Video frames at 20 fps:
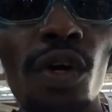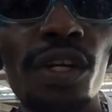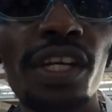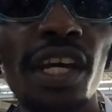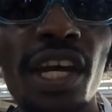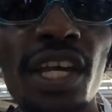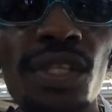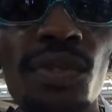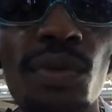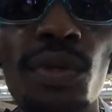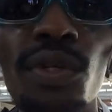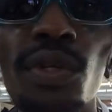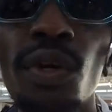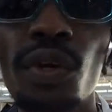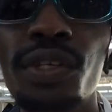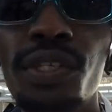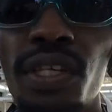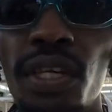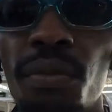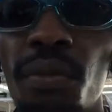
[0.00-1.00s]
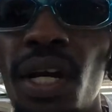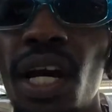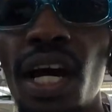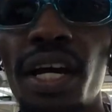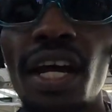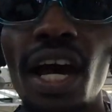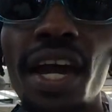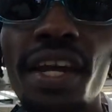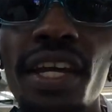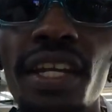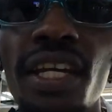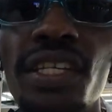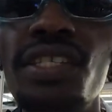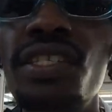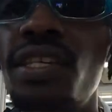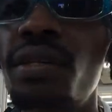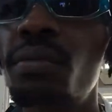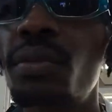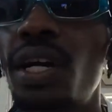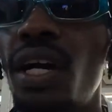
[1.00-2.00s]
four days with no SIM card. I need a
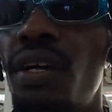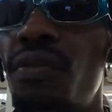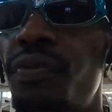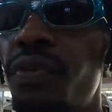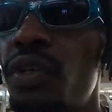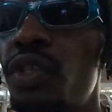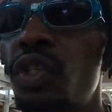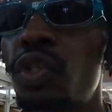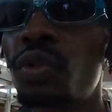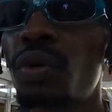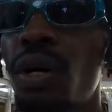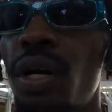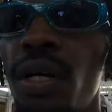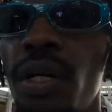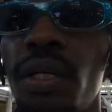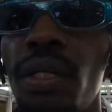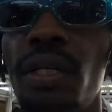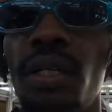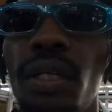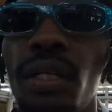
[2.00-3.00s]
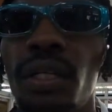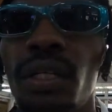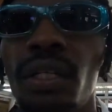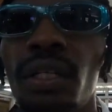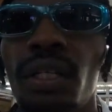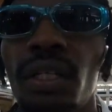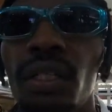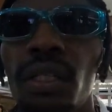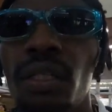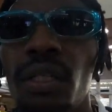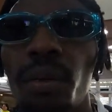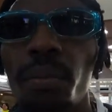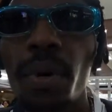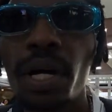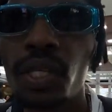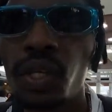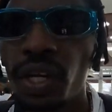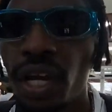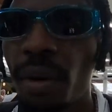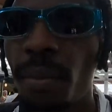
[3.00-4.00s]
SIM card for sure.
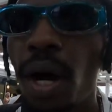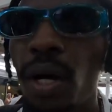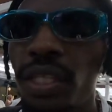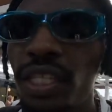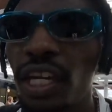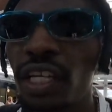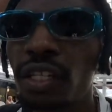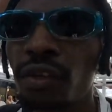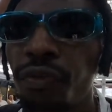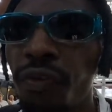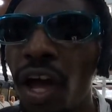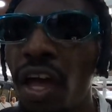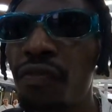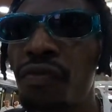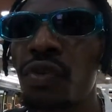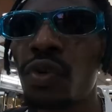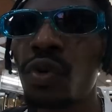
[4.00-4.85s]
We're talking about 35